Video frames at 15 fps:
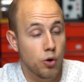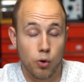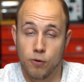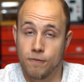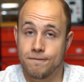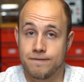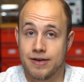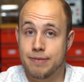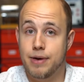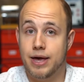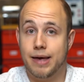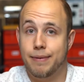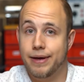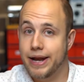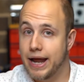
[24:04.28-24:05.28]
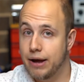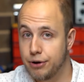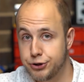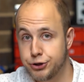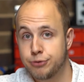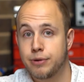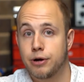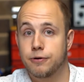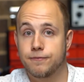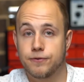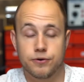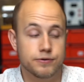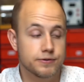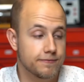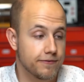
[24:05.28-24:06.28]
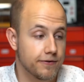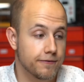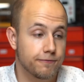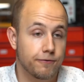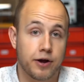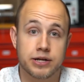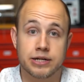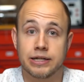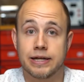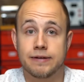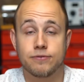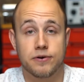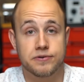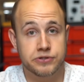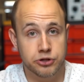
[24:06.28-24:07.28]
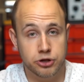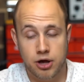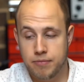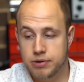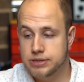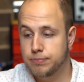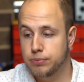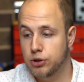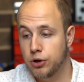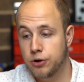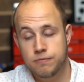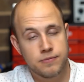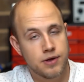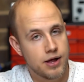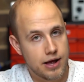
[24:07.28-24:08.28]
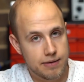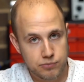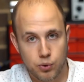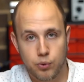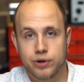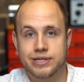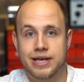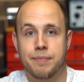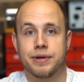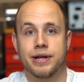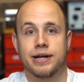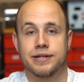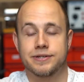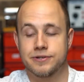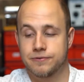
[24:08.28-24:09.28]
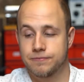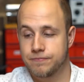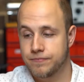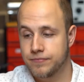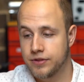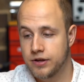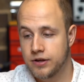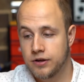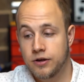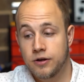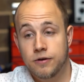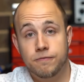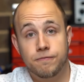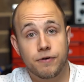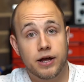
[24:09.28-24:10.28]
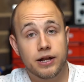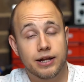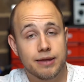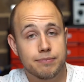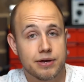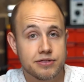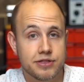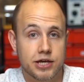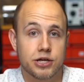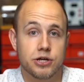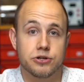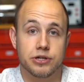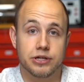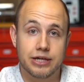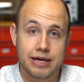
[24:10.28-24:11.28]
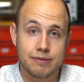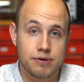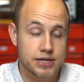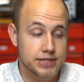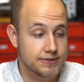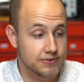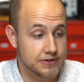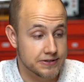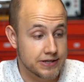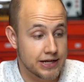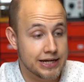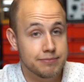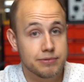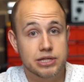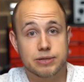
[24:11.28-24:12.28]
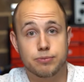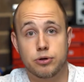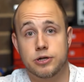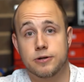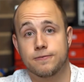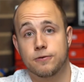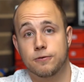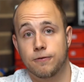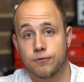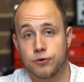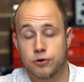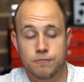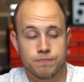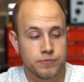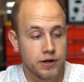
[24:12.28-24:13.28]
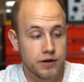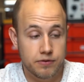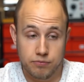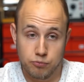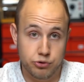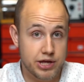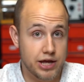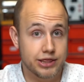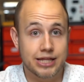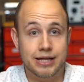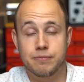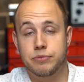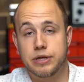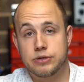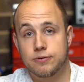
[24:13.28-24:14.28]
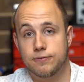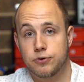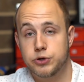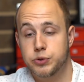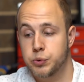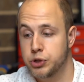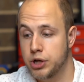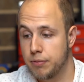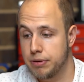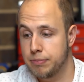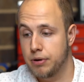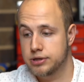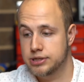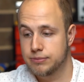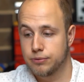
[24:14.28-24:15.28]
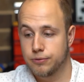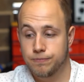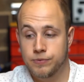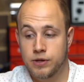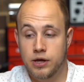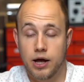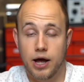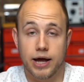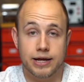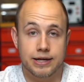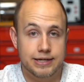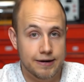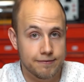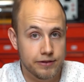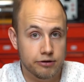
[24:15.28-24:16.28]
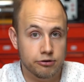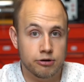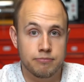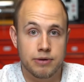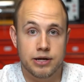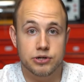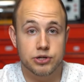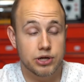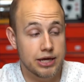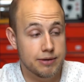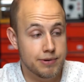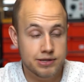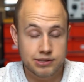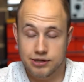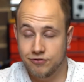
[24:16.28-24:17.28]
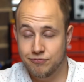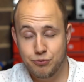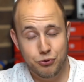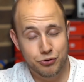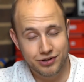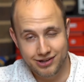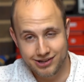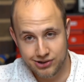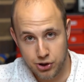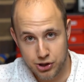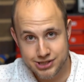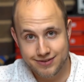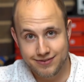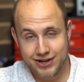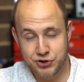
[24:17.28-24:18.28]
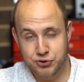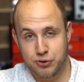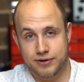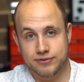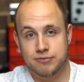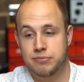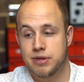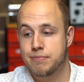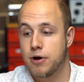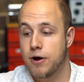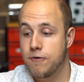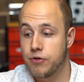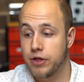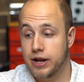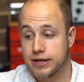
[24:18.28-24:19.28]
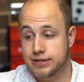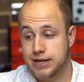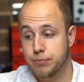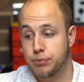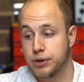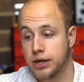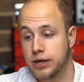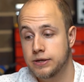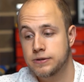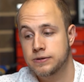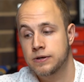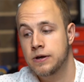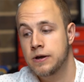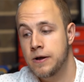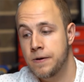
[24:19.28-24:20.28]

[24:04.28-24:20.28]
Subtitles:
or feedback about how I do my reviews, feel free to leave those in the comments below. I'm always happy to listen. Finally, a big thank you to Gearbest for sending me this printer for review. Without them, these reviews would not be possible. I could definitely recommend Gearbest. I've bought lots of electronics from them over the last couple of years.